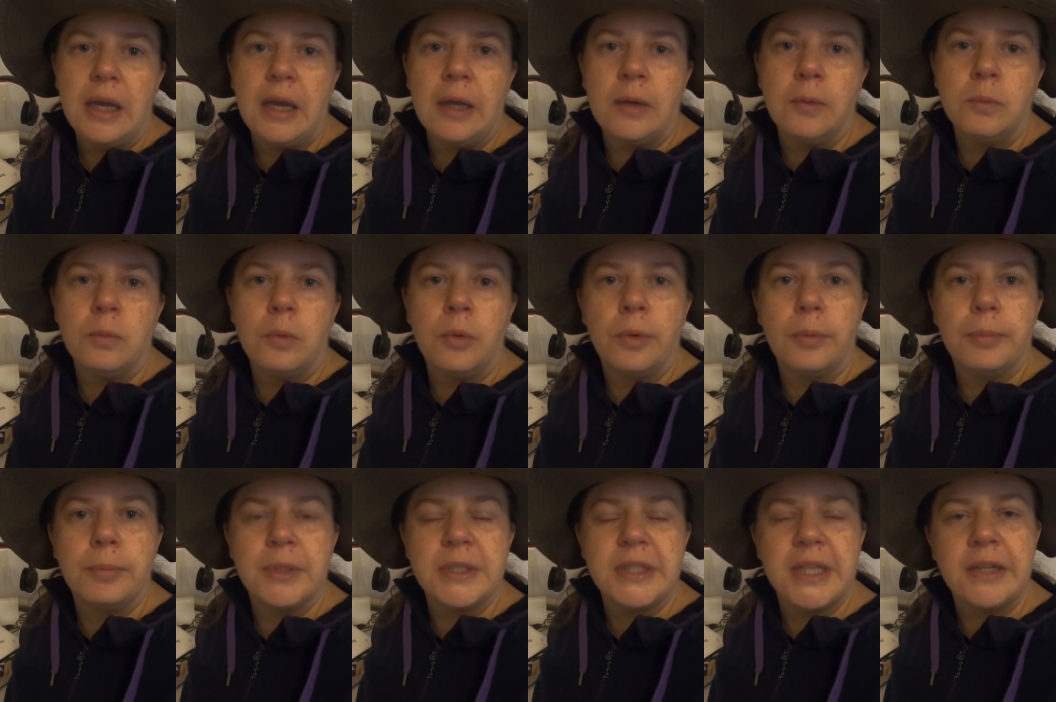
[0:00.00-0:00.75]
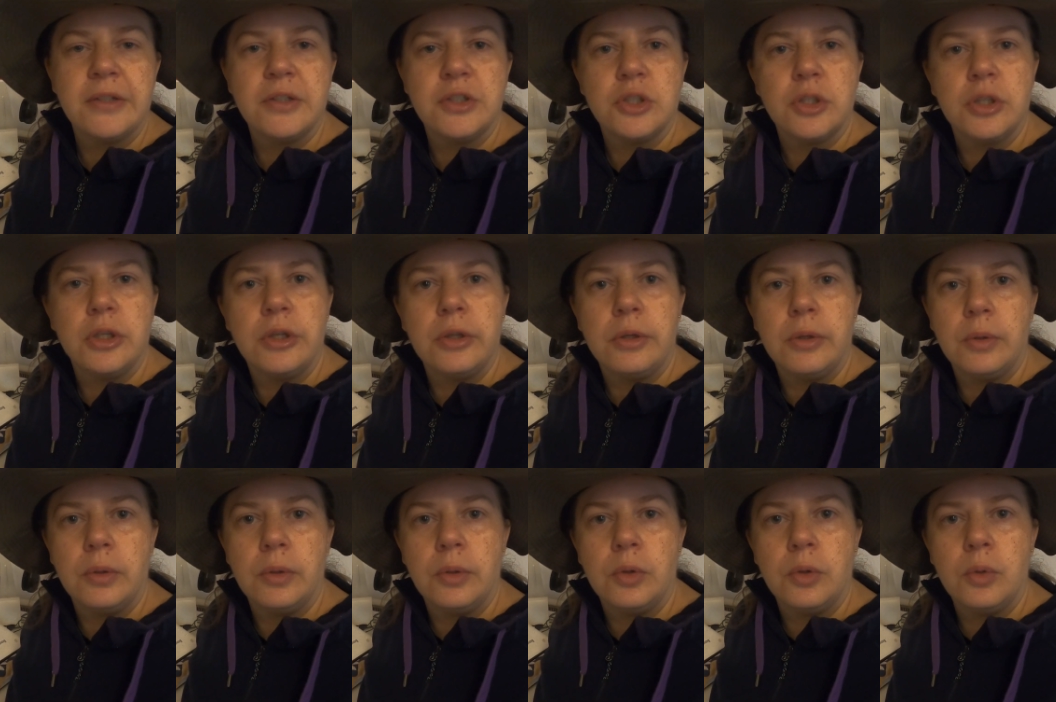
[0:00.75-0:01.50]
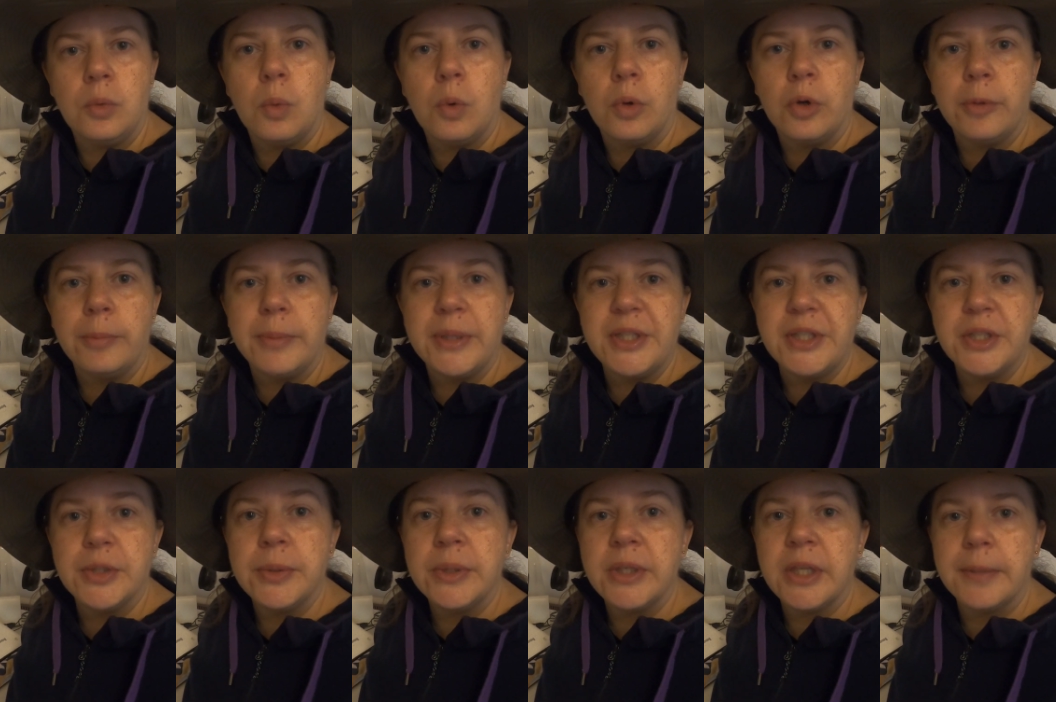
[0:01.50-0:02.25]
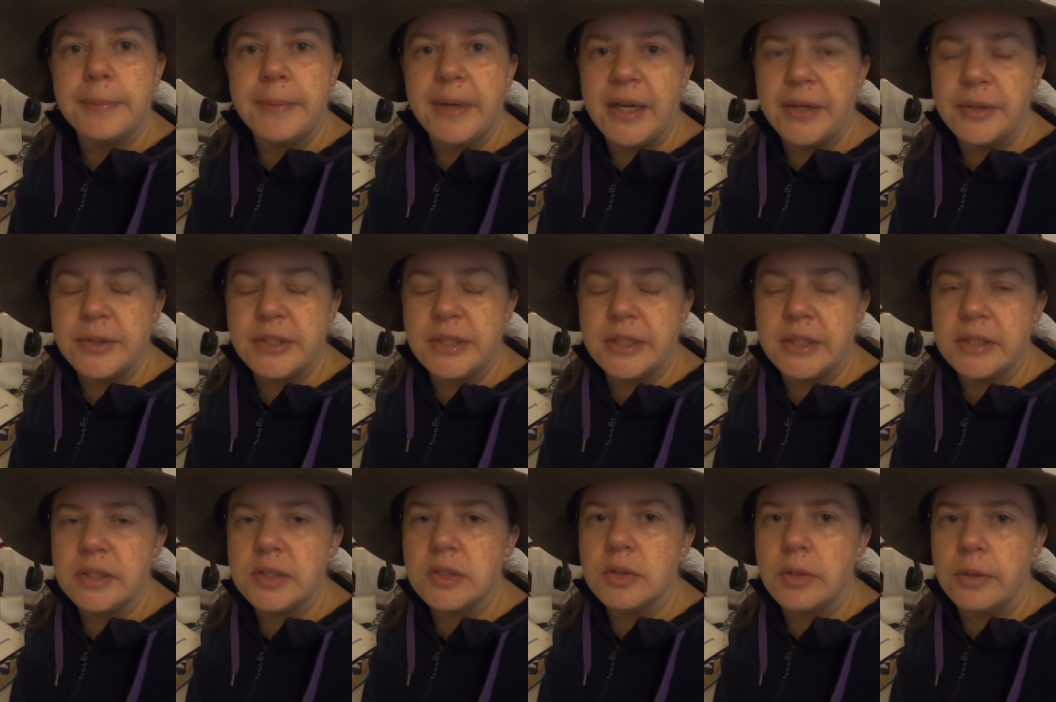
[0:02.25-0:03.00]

and what potentially you want to be doing about it.